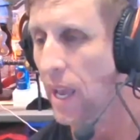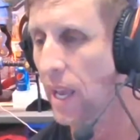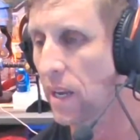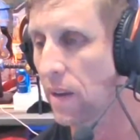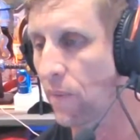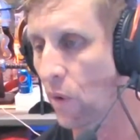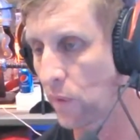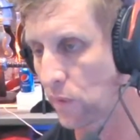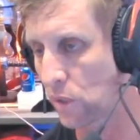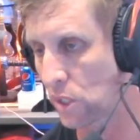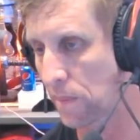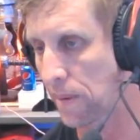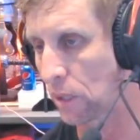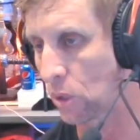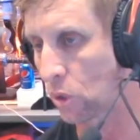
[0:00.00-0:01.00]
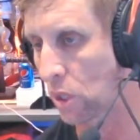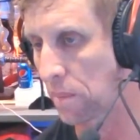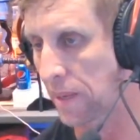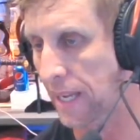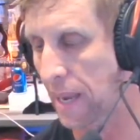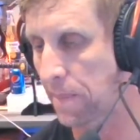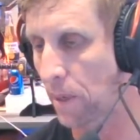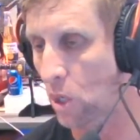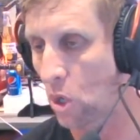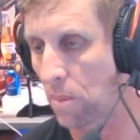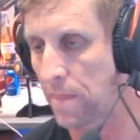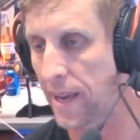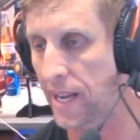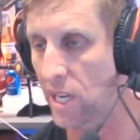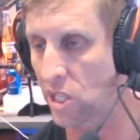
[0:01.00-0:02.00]
Any advice for someone looking to become a
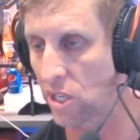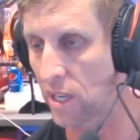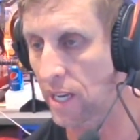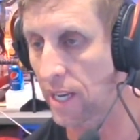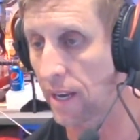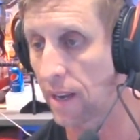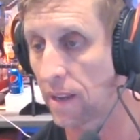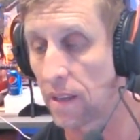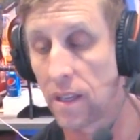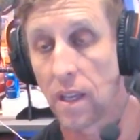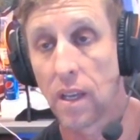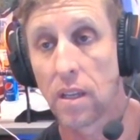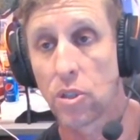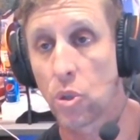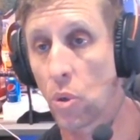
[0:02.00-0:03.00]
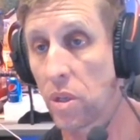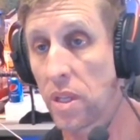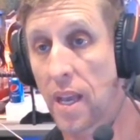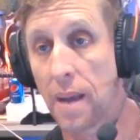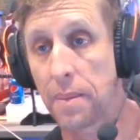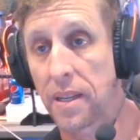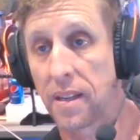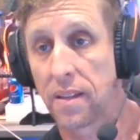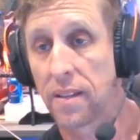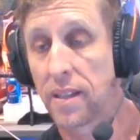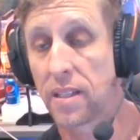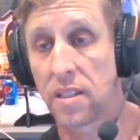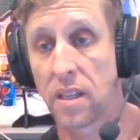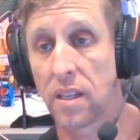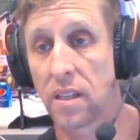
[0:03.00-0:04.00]
combat engineer? Join the army.
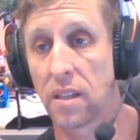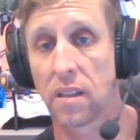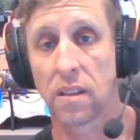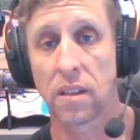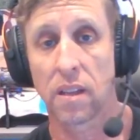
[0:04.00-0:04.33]
That's it.